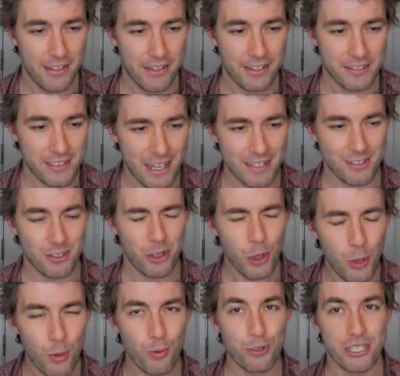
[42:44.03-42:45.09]
It's not
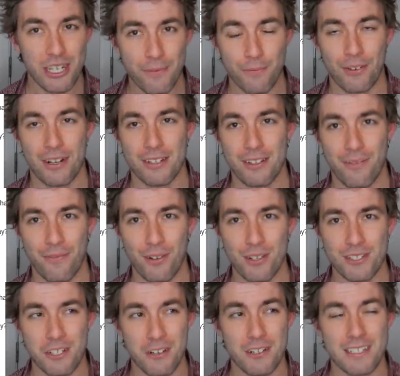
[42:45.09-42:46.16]
too different. The
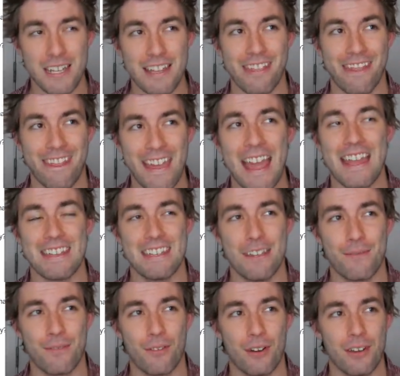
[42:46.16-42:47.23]
first year is not that
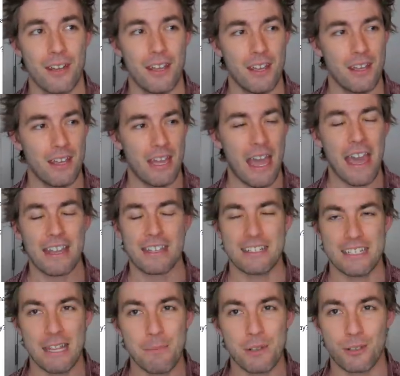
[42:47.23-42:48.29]
different,
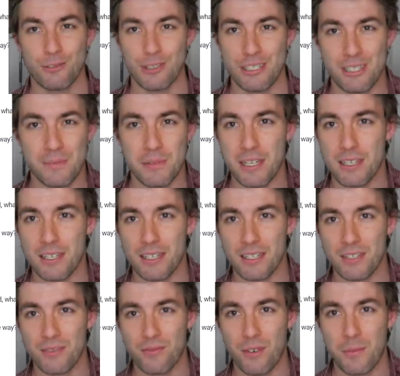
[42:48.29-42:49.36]
academically speaking,
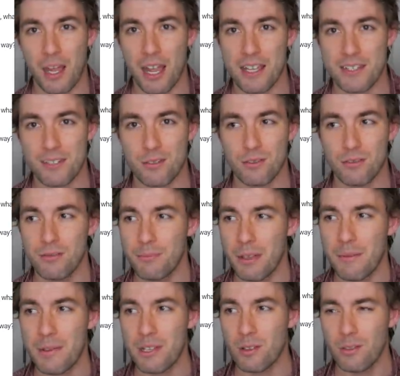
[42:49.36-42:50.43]
from high school.
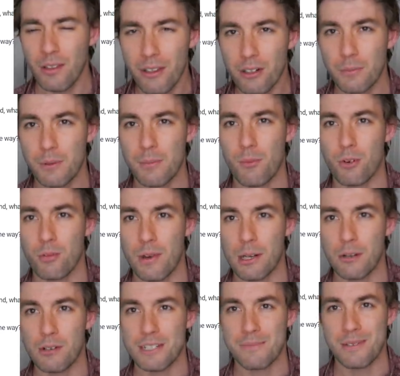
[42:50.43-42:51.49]
Maybe a little bit more
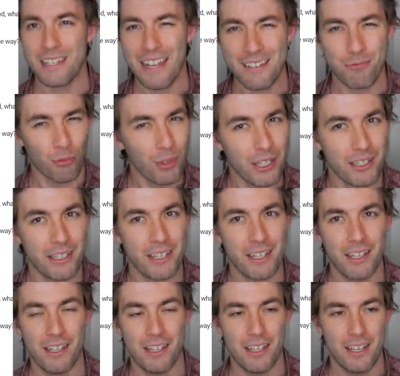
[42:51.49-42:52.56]
rigorous, but not really.
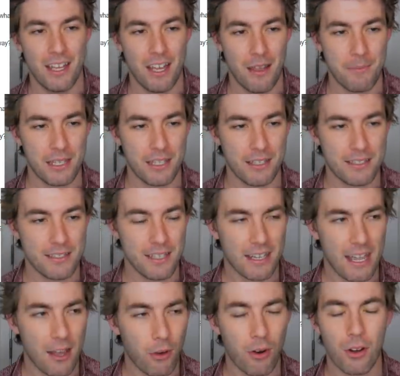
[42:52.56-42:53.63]
I mean, it's like,
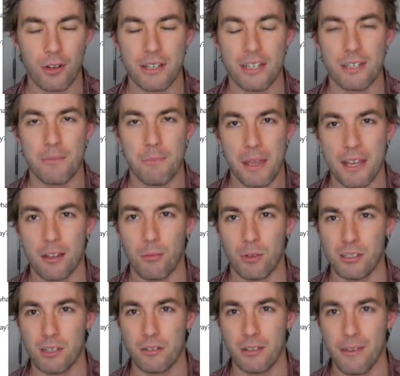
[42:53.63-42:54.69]
how hard can you make a
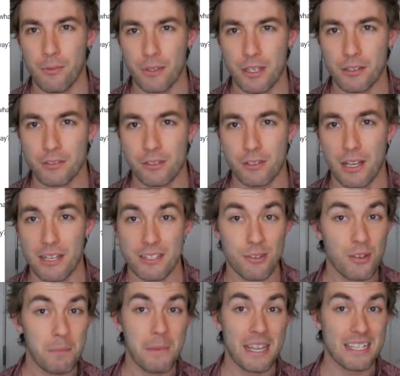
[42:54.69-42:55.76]
100-level English class?
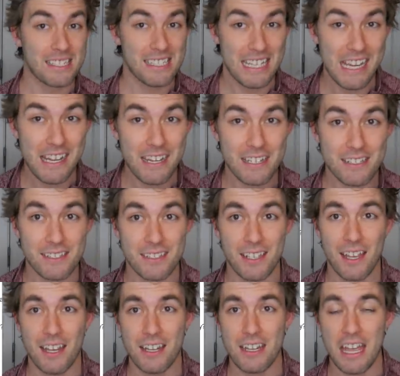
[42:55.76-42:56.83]
You can make it tedious
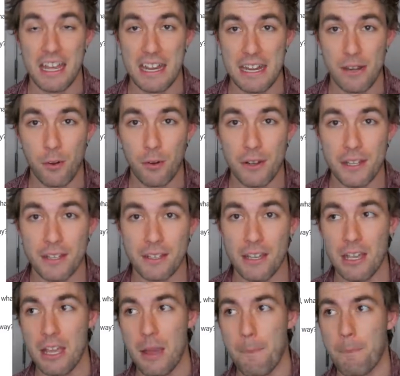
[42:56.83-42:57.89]
and annoying,
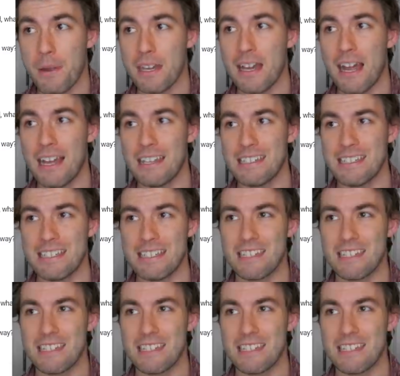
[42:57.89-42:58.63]
but not